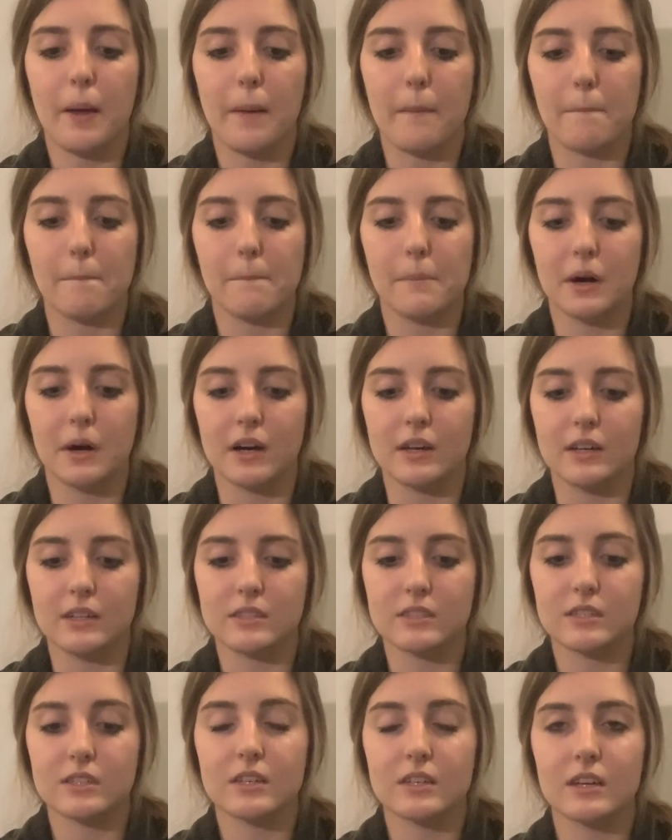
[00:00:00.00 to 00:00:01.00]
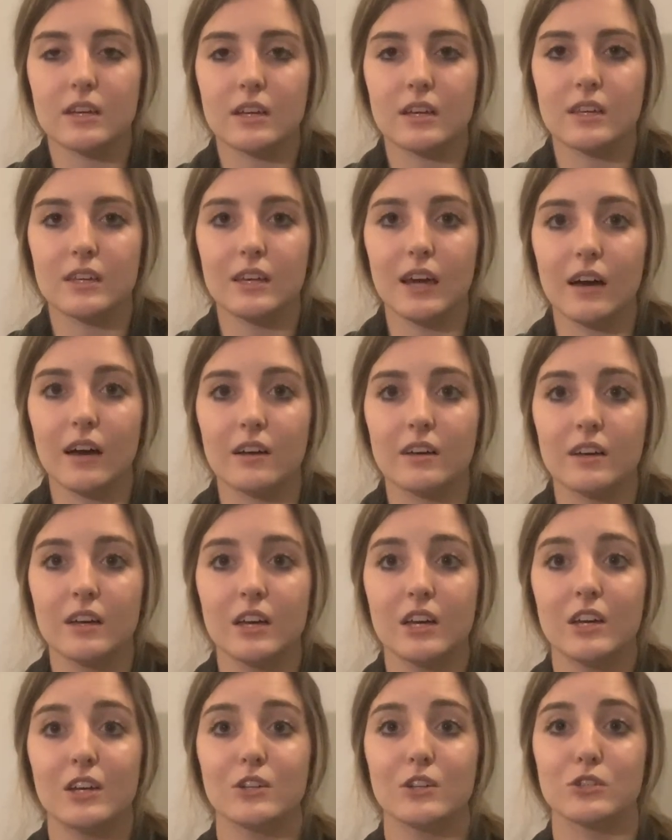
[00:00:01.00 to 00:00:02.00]
But yeah.
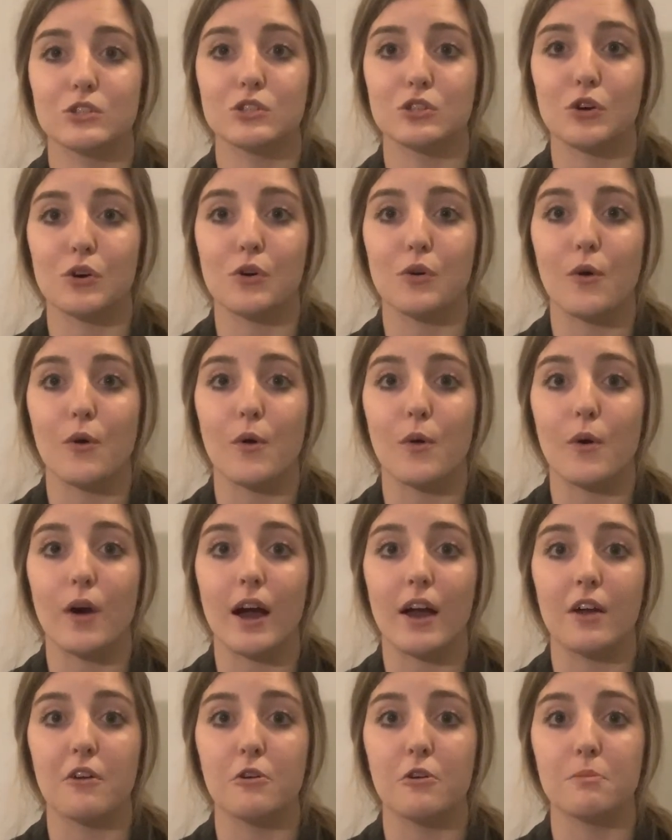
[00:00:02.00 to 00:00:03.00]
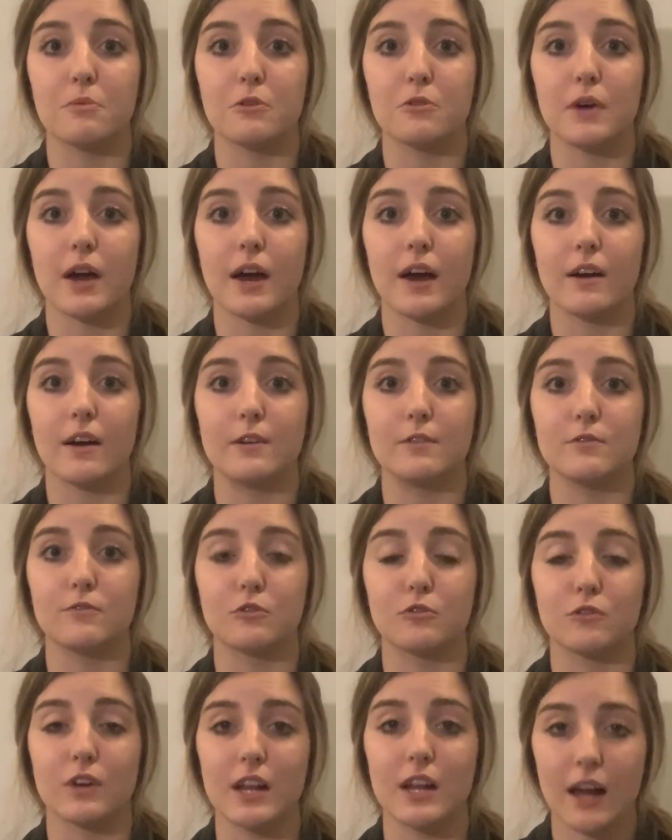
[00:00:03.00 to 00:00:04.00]
So I hope you have
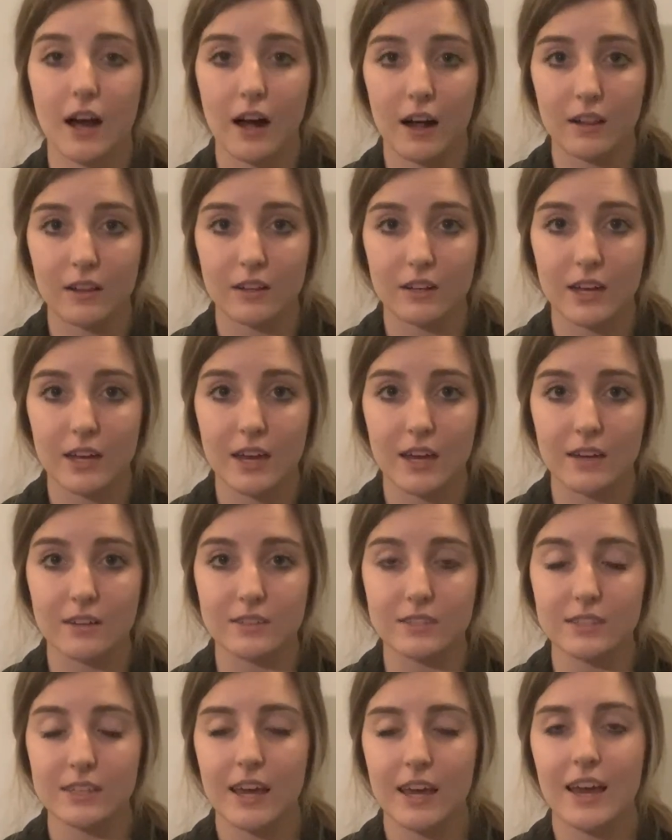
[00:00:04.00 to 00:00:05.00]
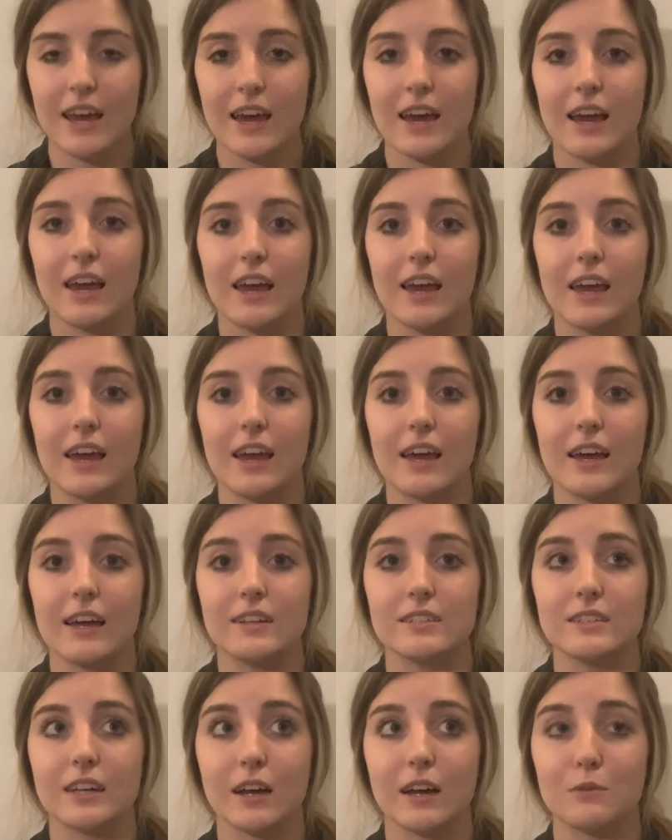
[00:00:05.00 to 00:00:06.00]
great holidays, and
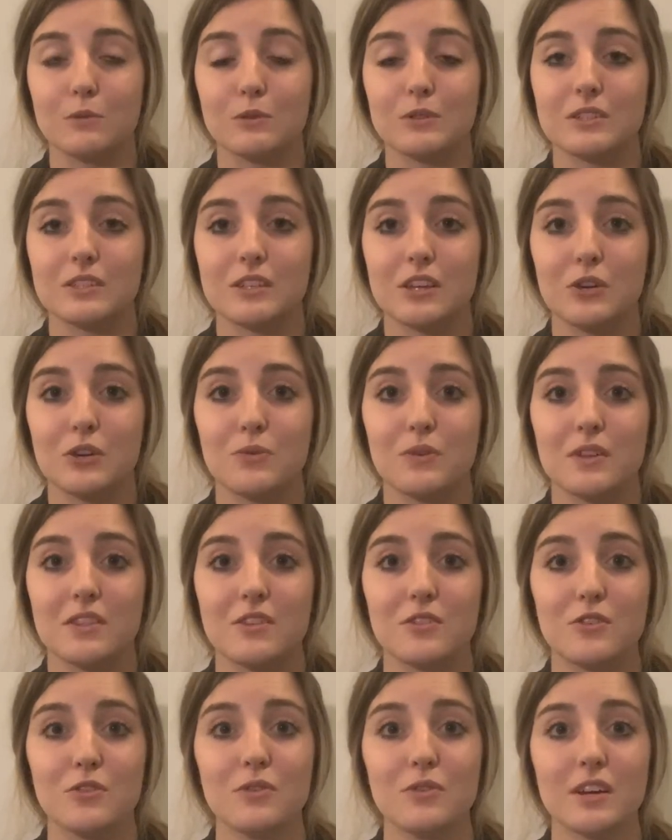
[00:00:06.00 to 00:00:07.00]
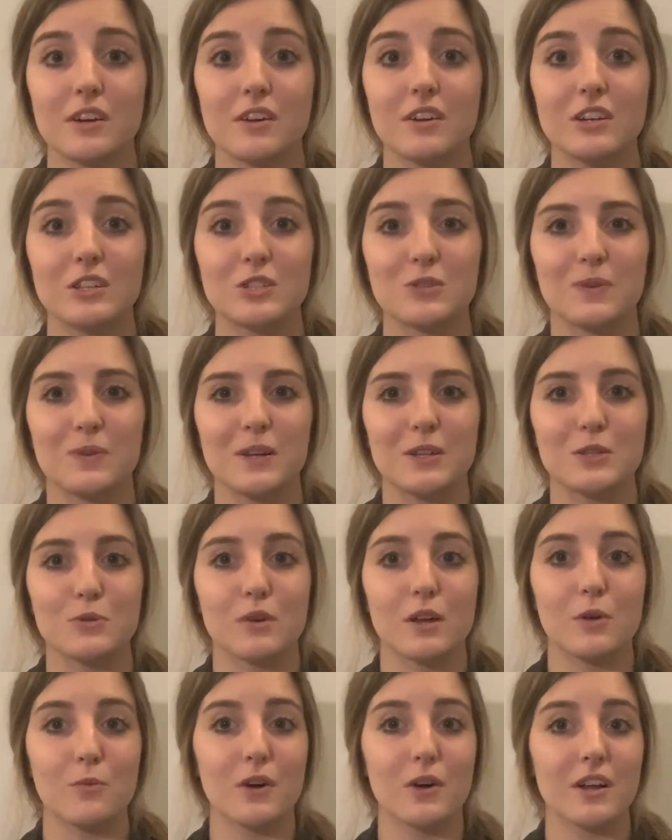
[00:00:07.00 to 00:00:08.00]
I will see you in the new year,
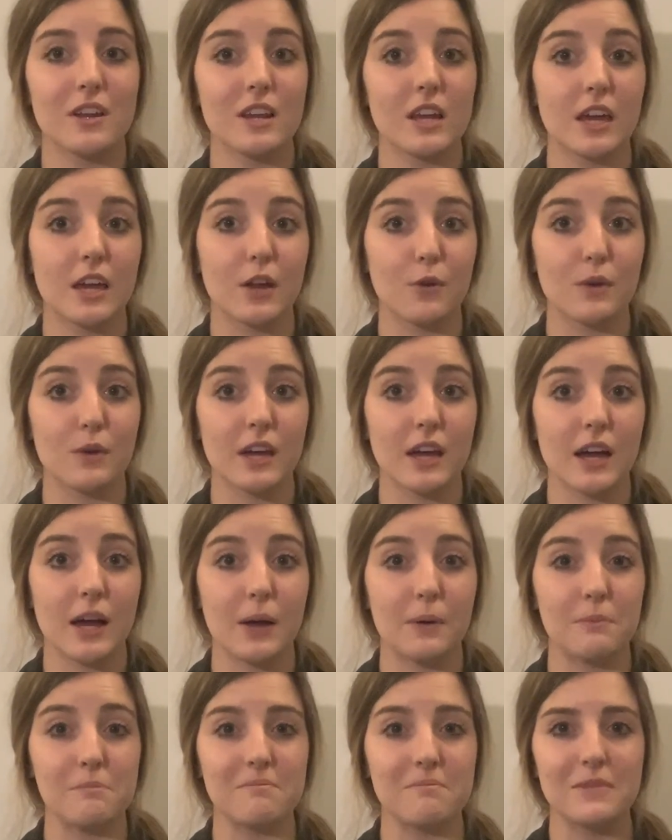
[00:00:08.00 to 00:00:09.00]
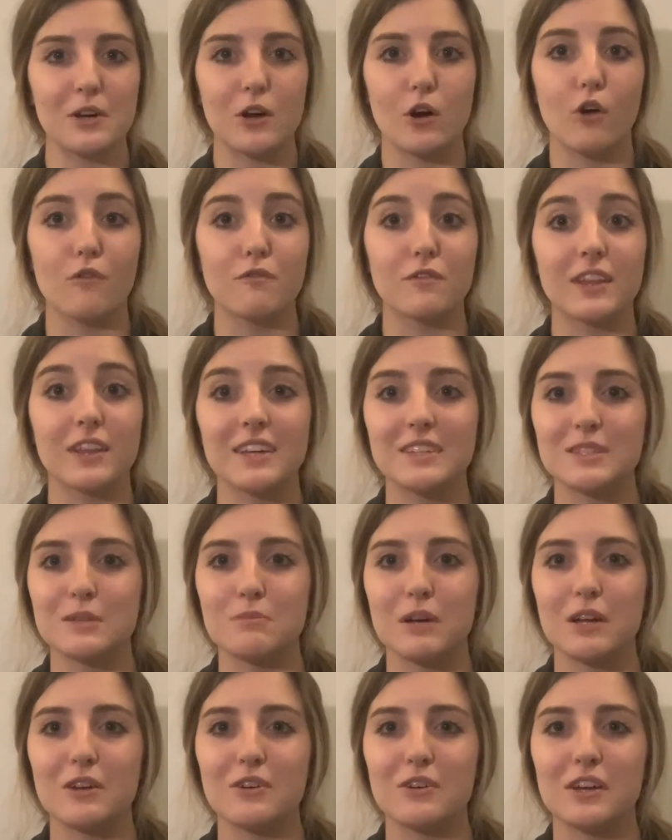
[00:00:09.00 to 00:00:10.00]
2021. Here we come. Hopefully it's a
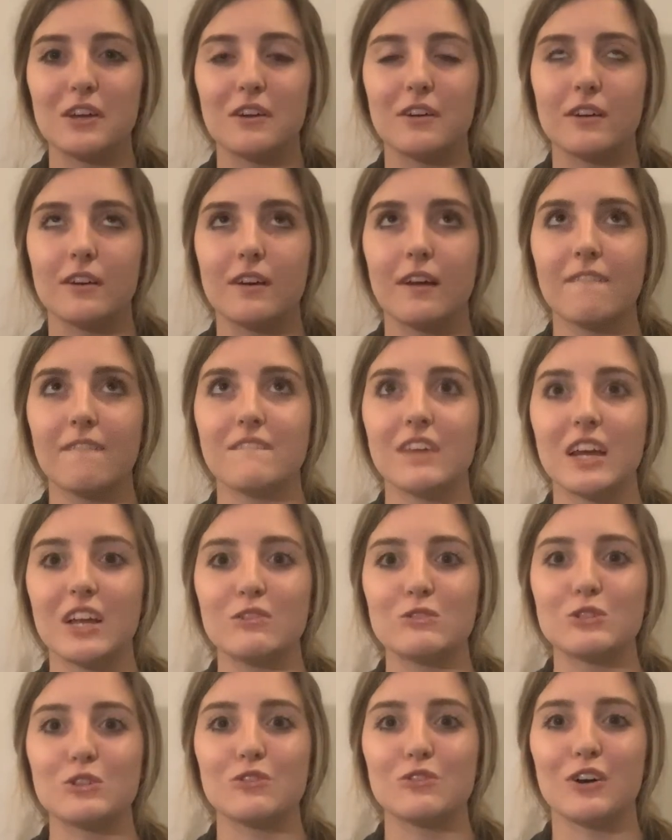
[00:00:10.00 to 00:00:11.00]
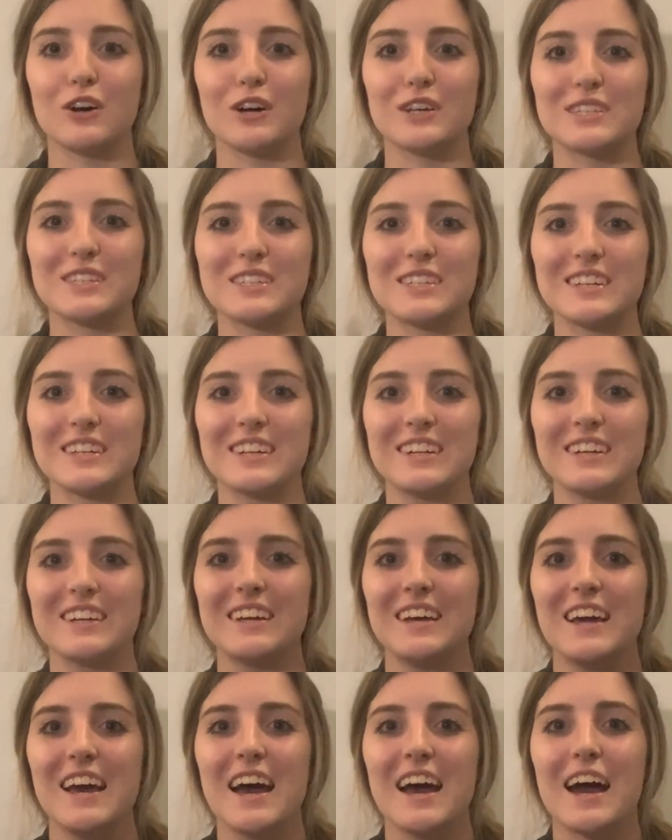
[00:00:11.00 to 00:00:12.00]
better year. Fingers crossed.
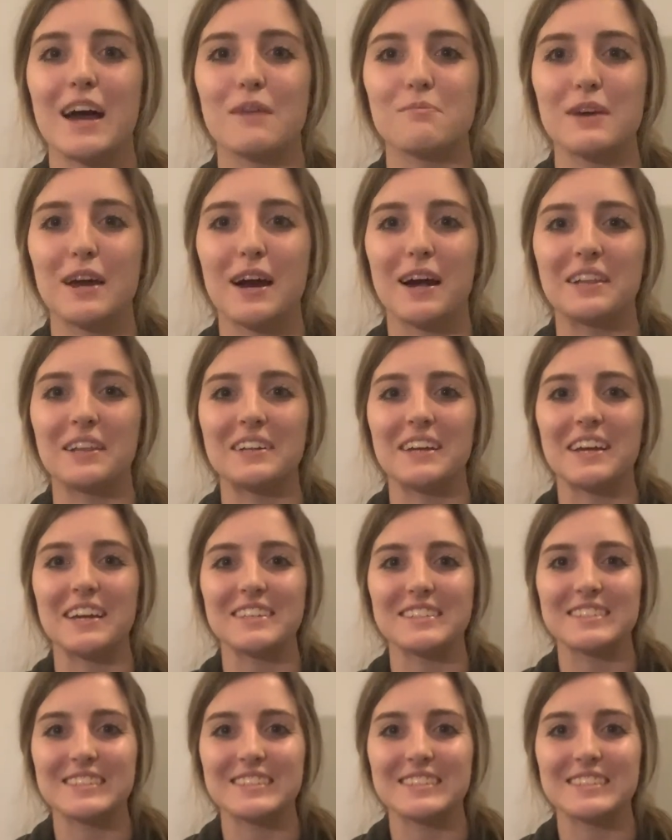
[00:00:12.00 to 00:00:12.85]
Happy holidays.